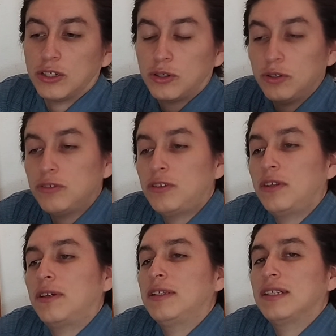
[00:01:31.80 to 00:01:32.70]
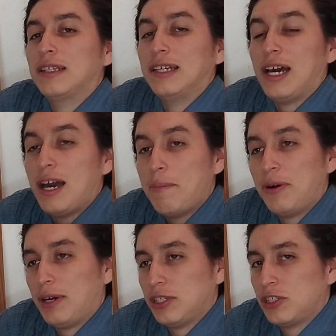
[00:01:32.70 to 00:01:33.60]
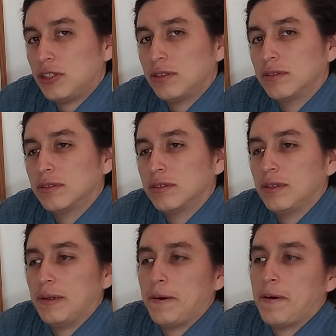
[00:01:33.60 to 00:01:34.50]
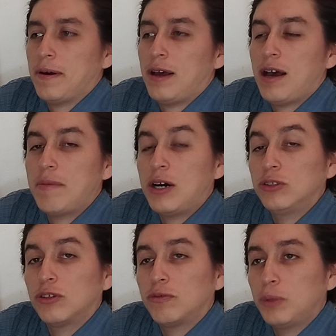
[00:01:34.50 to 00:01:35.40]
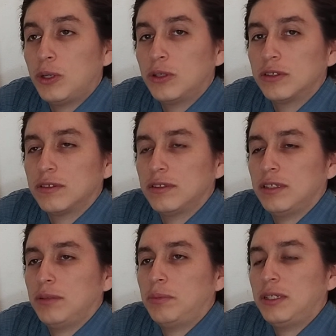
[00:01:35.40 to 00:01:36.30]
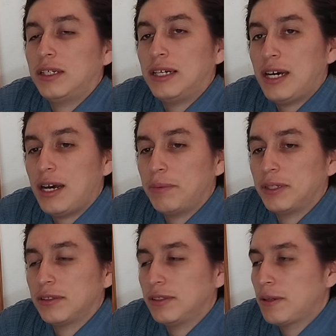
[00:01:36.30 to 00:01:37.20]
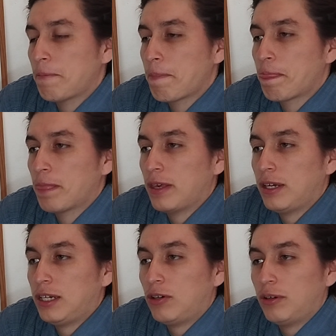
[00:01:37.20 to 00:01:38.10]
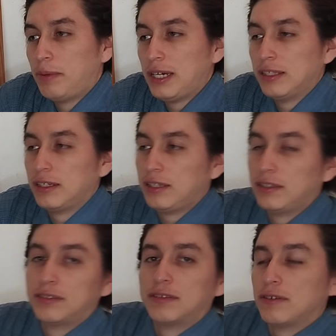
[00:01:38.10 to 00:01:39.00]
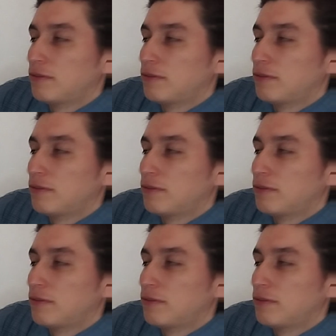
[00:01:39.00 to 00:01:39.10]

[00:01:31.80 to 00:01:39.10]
considering that the average amount of blood that we are having in our body is